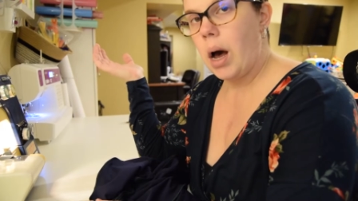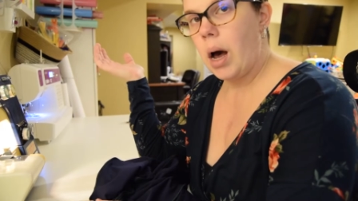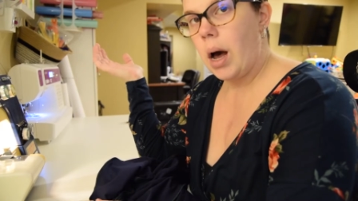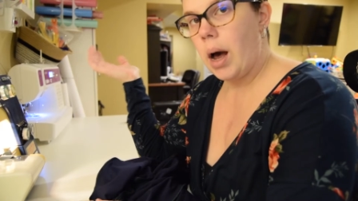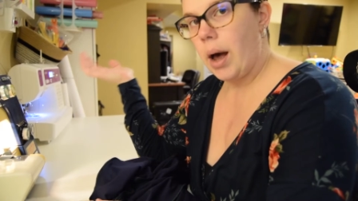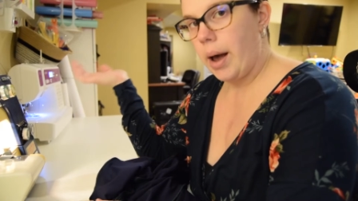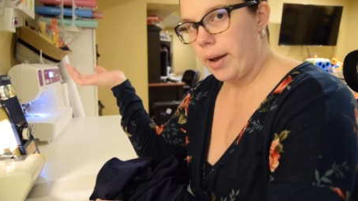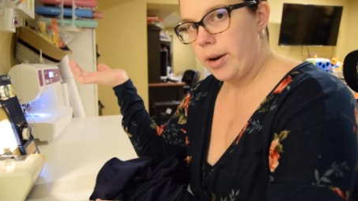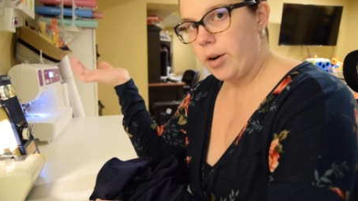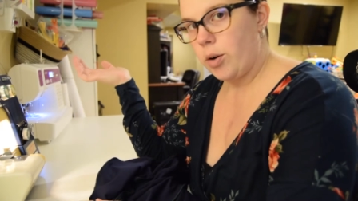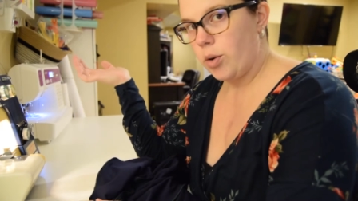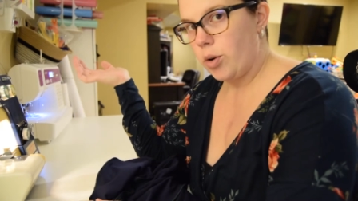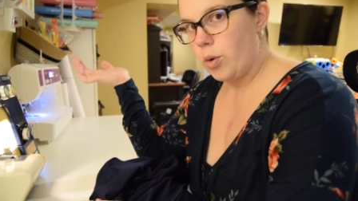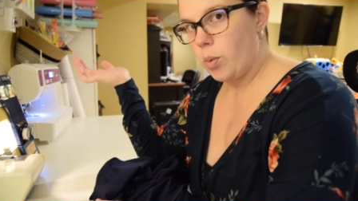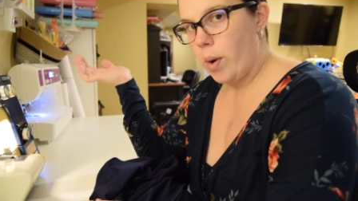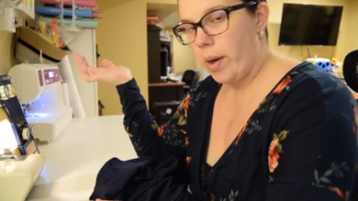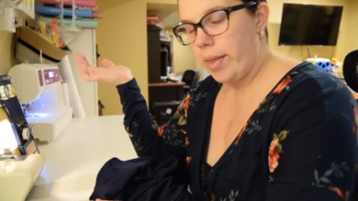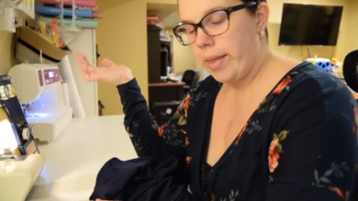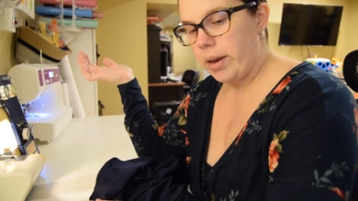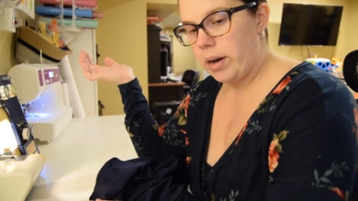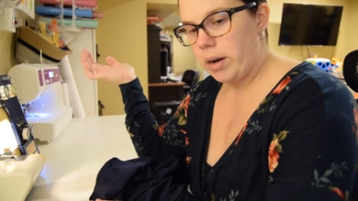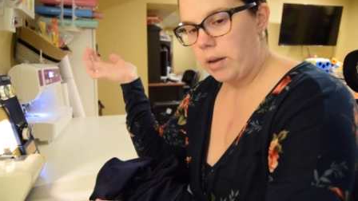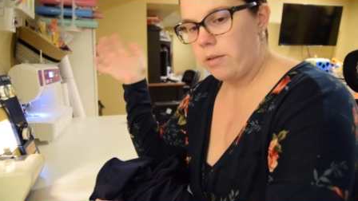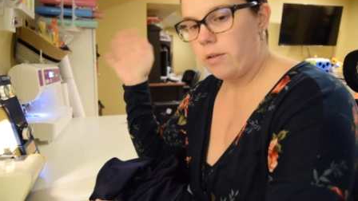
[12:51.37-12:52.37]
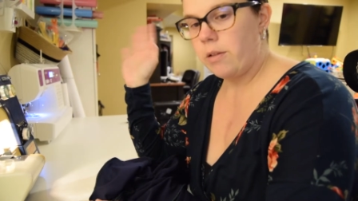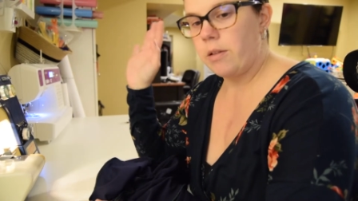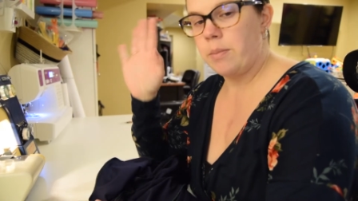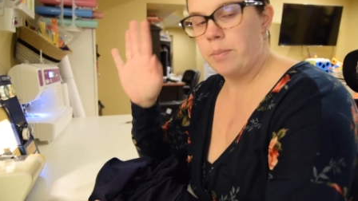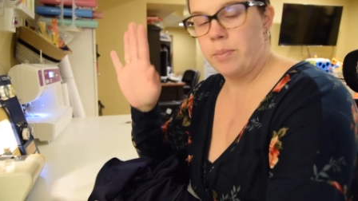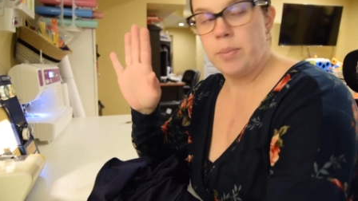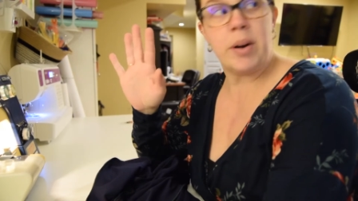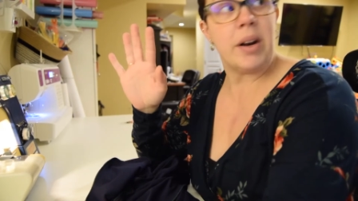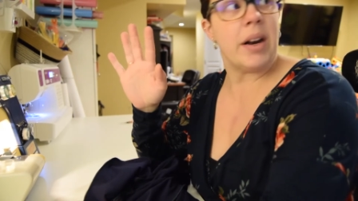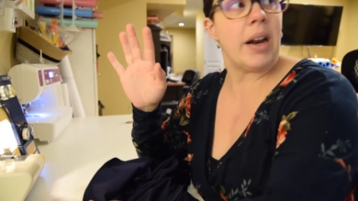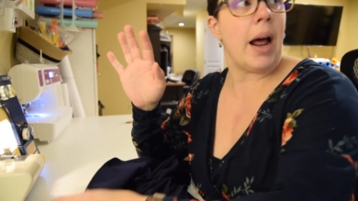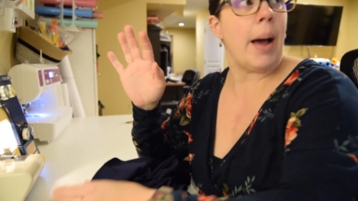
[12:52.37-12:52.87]
I don't know why that is,
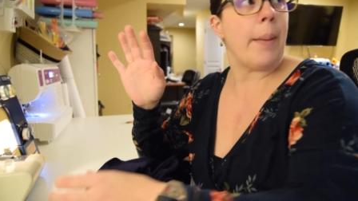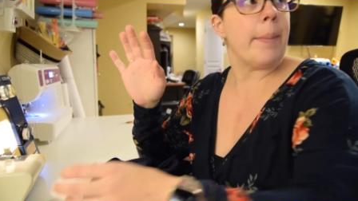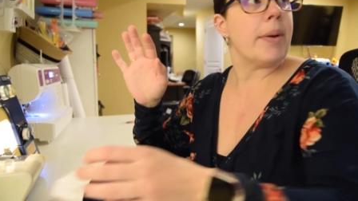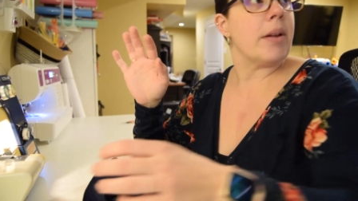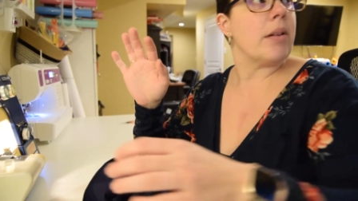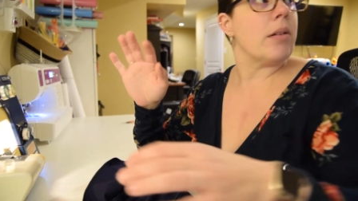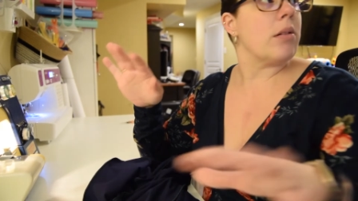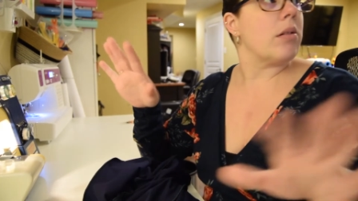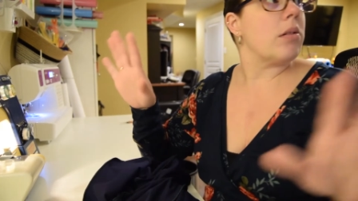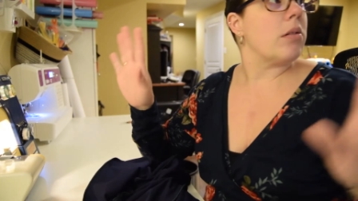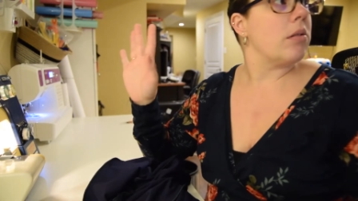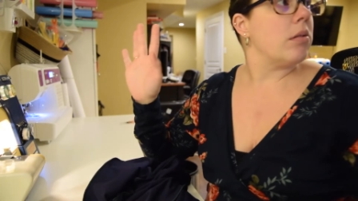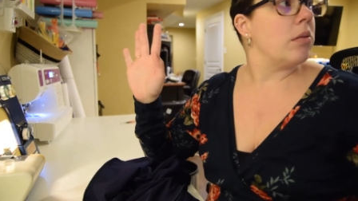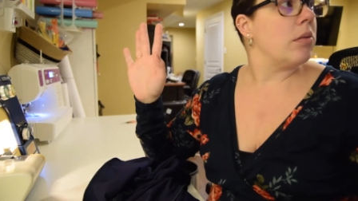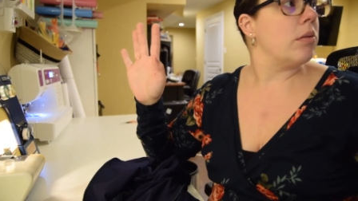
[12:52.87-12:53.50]
but it happens.